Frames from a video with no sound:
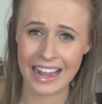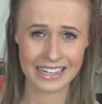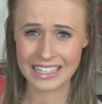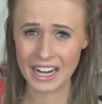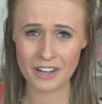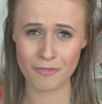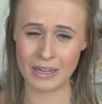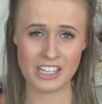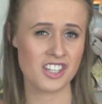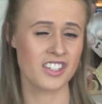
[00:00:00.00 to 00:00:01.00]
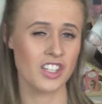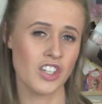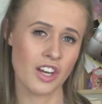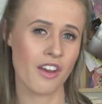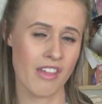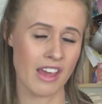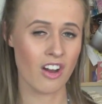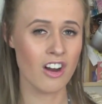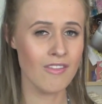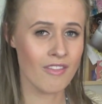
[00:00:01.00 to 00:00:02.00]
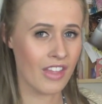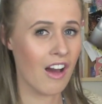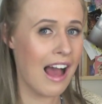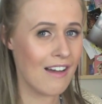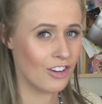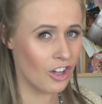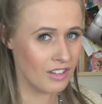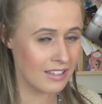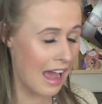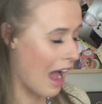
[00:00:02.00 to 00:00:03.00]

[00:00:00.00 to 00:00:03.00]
any kind of pictures that you can think of, they'll have it on this